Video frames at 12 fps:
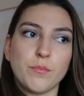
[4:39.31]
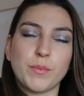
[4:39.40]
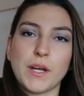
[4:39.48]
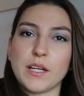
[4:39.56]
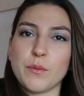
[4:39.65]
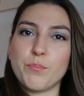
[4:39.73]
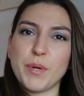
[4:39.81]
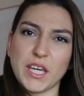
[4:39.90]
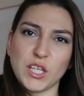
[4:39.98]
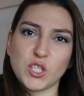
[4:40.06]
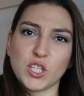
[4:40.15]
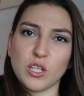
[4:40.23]
kind of
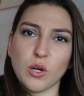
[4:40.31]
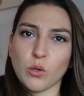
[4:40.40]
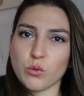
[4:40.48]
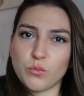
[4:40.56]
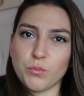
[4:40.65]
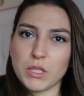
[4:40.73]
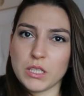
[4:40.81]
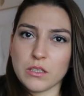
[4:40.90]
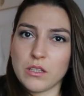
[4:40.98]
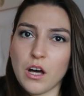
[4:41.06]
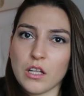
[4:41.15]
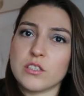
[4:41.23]
beigey oatmeal
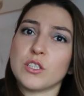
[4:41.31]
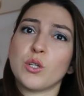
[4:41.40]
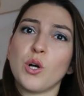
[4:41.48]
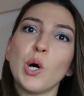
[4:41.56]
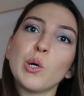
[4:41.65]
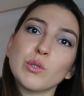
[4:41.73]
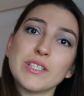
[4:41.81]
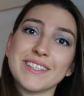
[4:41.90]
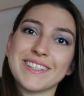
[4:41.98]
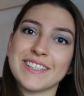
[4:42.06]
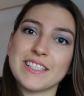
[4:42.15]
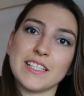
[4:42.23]
color coats
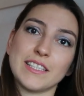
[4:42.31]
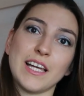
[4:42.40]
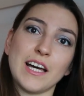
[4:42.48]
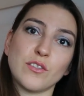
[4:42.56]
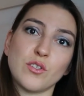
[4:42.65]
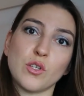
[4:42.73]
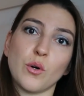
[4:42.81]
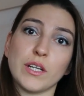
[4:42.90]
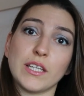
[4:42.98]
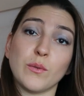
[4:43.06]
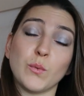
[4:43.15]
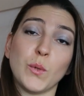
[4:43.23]
and things like that, so I
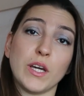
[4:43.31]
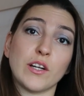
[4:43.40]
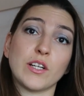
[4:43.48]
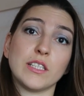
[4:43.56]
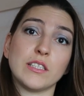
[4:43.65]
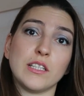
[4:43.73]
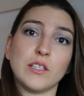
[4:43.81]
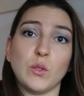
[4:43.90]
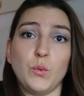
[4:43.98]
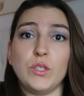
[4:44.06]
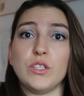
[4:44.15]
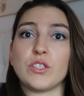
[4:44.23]
can wear it in
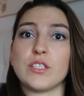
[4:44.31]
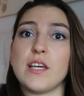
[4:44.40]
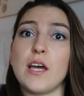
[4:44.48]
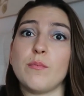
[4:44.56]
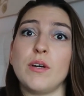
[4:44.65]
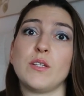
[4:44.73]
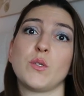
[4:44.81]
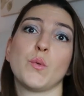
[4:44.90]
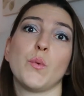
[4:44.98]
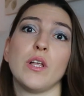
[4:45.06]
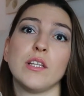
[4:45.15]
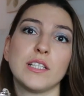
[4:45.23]
the winter time as
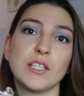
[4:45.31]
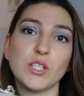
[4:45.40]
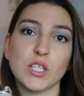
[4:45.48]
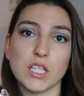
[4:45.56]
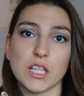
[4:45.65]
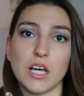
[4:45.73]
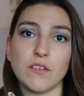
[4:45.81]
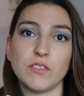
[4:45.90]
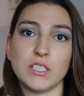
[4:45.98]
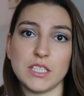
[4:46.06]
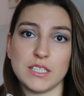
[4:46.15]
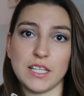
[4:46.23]
well. And I just love
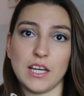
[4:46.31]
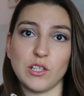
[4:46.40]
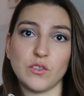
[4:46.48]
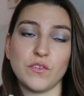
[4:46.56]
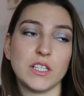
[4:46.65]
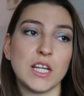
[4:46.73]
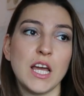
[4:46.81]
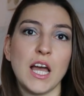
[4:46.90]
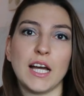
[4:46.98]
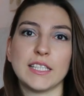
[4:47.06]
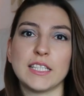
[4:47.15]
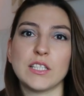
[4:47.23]
the design of it.
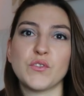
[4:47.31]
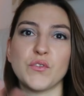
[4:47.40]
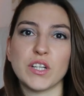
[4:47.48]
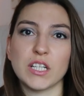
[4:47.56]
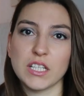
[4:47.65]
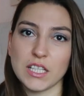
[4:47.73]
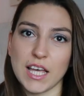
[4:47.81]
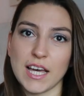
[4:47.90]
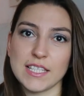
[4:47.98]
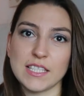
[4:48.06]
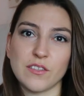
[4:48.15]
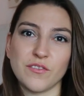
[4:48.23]
I think it's very
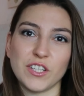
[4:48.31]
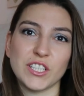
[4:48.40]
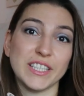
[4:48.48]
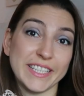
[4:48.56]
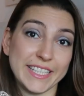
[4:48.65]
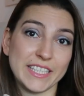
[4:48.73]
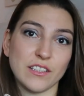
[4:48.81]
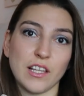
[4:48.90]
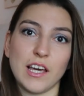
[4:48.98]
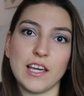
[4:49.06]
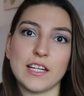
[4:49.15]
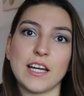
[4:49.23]
classic, very
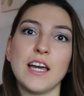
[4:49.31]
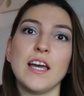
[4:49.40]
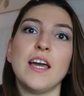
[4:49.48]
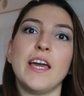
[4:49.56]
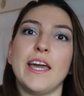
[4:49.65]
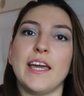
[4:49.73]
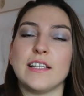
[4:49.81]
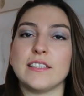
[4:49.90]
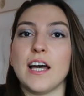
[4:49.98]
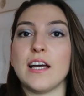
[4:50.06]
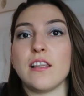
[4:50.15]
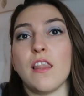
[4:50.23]
ladylike, and
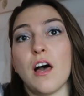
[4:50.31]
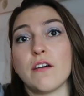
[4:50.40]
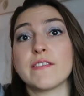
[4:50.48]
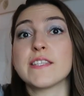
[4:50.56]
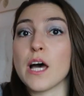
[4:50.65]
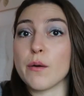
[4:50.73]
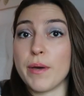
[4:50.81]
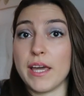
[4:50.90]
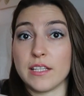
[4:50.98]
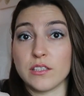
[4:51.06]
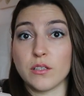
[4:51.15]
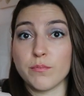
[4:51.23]
I love top
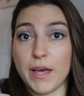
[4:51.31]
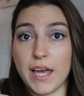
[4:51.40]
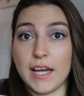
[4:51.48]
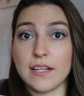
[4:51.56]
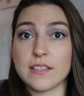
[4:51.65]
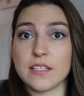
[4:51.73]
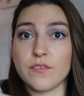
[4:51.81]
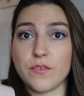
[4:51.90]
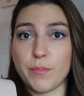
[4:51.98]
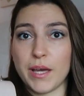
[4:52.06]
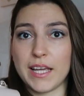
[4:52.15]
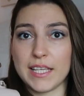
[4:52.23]
handle bags if a
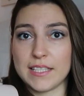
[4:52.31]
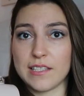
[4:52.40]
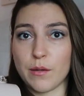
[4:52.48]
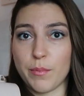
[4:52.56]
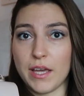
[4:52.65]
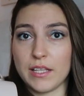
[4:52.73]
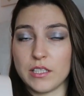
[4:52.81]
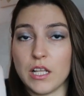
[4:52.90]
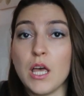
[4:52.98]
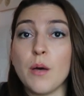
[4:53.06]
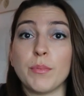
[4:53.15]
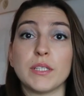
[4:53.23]
bag has top handle.
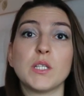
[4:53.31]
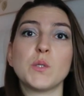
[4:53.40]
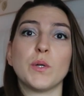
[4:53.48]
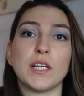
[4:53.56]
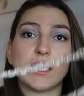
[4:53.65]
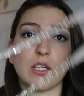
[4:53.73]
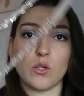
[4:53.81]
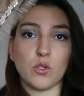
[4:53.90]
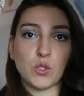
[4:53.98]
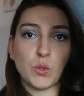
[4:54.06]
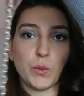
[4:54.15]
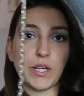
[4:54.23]
But this one I can
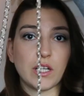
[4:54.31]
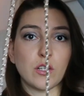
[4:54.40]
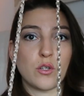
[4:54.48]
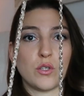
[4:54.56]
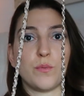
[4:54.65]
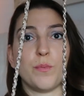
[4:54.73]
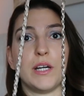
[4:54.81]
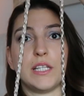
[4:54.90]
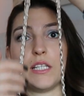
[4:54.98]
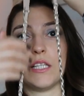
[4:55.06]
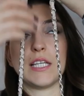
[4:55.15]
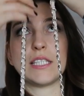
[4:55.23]
also wear
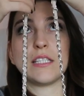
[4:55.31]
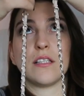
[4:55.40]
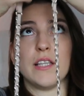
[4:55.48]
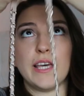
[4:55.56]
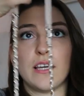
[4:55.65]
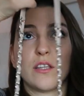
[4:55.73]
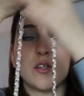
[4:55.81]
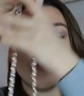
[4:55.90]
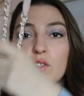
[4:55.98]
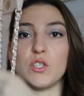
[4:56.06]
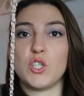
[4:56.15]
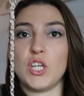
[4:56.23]
crossbody, like the length
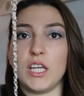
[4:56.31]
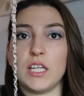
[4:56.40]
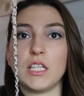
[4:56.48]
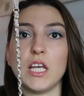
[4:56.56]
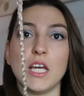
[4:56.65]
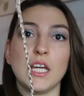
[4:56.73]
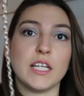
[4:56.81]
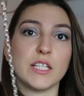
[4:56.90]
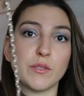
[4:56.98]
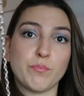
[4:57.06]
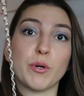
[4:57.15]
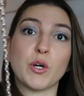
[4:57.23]
of the chain
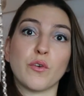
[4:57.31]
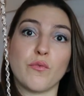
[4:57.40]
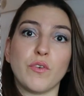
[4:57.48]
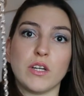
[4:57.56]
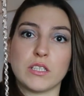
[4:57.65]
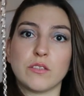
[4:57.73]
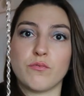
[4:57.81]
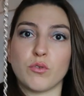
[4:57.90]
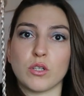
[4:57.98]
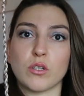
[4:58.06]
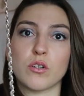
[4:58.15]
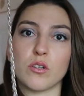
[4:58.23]
is perfect
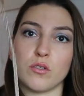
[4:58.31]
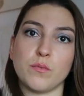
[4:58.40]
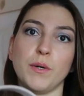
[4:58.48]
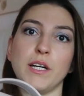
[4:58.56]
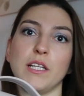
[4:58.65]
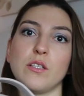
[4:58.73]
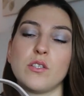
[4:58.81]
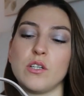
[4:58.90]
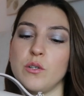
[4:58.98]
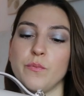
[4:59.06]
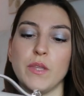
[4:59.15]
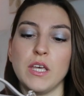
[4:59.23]
for crossbody,
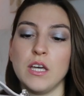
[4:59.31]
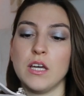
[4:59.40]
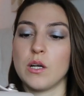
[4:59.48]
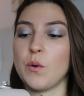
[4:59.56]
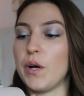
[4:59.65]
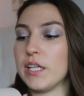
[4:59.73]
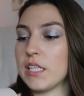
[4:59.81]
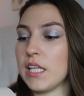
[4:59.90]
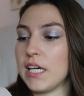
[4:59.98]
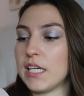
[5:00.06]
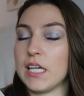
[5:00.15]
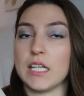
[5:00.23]
so quite
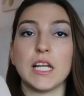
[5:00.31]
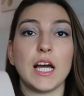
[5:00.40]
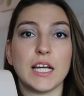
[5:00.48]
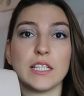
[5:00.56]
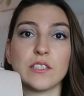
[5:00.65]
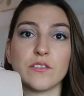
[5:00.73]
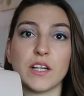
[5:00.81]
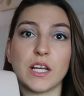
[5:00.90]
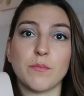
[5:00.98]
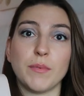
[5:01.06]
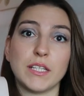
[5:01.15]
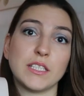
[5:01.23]
like it. Highly
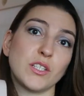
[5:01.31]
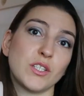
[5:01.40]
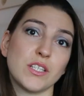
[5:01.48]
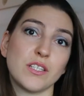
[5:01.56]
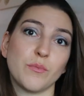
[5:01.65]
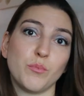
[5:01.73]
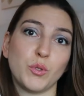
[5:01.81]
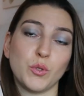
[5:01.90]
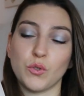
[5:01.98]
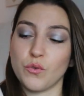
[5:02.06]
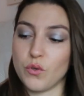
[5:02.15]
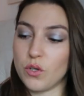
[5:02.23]
recommend. It's just a
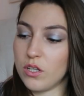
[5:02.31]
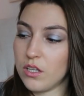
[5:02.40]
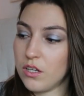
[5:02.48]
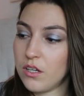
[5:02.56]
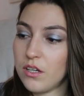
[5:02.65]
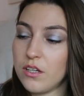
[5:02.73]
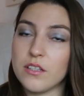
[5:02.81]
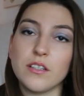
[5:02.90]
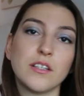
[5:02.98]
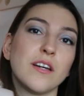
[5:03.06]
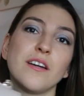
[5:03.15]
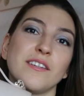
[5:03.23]
beautiful,
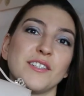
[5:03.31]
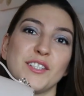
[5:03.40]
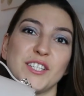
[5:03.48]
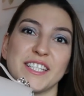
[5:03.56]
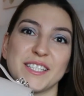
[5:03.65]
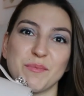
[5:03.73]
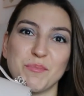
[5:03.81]
she's a